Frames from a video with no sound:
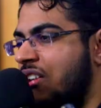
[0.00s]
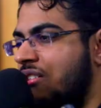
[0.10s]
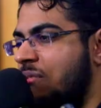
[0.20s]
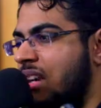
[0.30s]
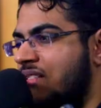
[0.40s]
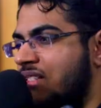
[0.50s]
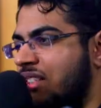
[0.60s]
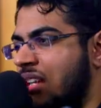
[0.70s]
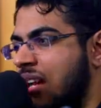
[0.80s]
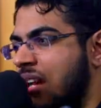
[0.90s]
your true
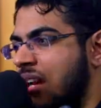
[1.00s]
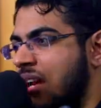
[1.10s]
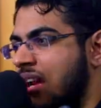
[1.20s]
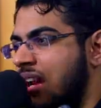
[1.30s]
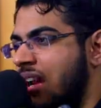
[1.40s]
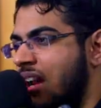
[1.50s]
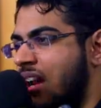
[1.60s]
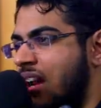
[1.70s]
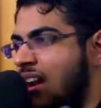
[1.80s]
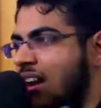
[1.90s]
master.
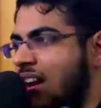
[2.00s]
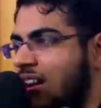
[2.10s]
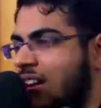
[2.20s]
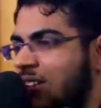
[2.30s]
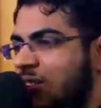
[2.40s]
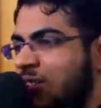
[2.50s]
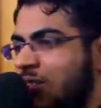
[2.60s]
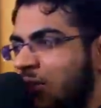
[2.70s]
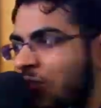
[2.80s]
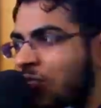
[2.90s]
Ha ha ha.
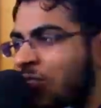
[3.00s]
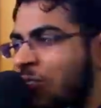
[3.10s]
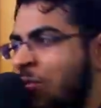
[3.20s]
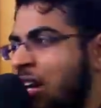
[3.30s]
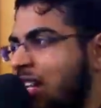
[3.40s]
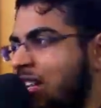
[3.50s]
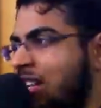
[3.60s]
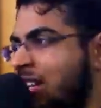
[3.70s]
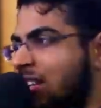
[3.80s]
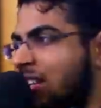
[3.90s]
Oh my
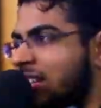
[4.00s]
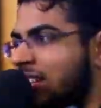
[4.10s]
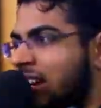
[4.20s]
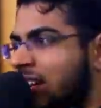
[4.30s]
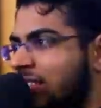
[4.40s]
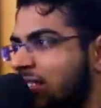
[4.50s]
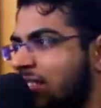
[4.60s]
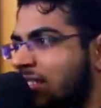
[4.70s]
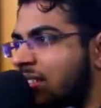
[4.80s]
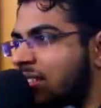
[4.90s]
god.
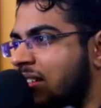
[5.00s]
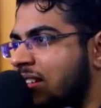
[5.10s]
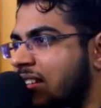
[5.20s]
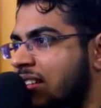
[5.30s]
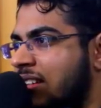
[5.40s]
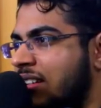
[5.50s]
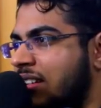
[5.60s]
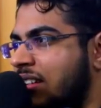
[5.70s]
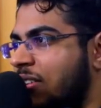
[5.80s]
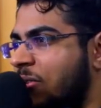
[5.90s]
That's...
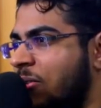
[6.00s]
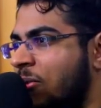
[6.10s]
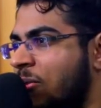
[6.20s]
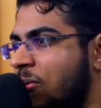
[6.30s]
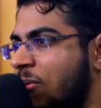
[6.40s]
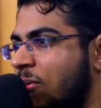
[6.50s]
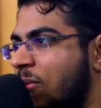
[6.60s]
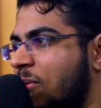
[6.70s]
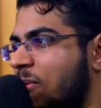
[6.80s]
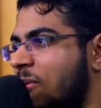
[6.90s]
Oh,
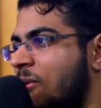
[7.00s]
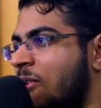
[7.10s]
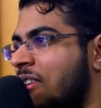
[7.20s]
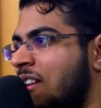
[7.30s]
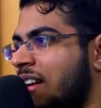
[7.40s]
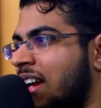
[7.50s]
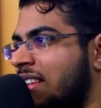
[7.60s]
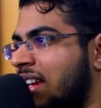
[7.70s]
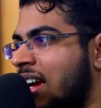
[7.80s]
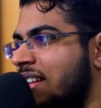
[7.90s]
oh, look
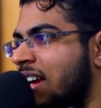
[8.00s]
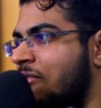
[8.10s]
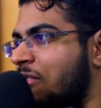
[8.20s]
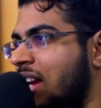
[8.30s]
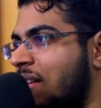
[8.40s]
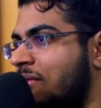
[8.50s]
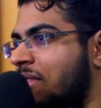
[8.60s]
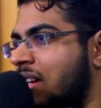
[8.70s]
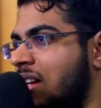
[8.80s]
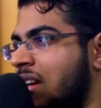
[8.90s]
at that. Now we
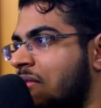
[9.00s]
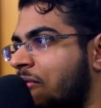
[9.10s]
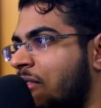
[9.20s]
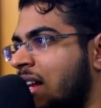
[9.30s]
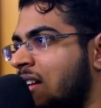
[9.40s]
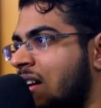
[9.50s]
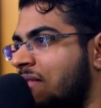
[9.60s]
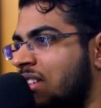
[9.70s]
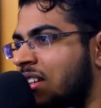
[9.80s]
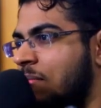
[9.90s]
have one
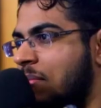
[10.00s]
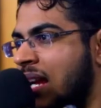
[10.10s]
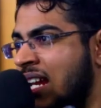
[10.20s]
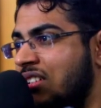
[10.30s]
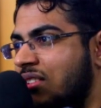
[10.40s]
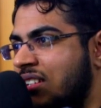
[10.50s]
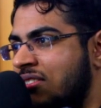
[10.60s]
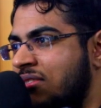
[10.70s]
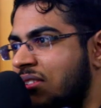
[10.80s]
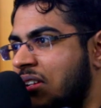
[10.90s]
of their main
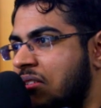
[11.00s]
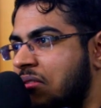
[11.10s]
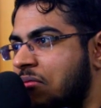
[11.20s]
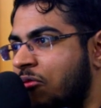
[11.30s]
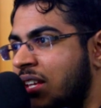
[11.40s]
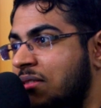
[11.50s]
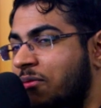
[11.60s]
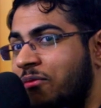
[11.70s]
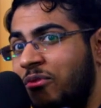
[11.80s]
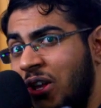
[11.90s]
units
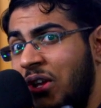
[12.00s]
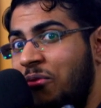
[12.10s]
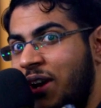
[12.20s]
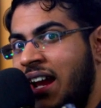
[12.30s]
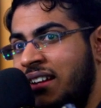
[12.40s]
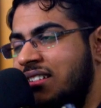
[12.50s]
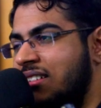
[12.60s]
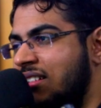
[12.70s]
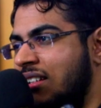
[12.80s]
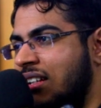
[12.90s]
with full
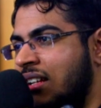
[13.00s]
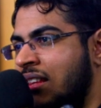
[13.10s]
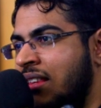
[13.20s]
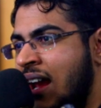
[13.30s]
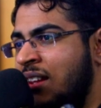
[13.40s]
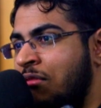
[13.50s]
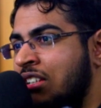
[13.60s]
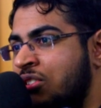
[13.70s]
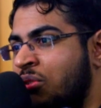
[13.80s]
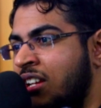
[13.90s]
rank. That
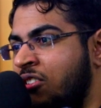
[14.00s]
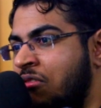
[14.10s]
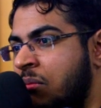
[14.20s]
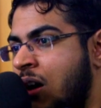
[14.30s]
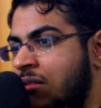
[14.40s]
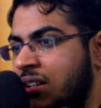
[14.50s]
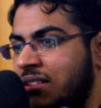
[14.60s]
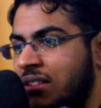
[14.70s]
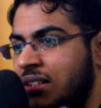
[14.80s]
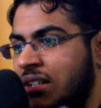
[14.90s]
is why Jonah is
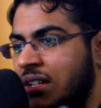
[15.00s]
overpowered.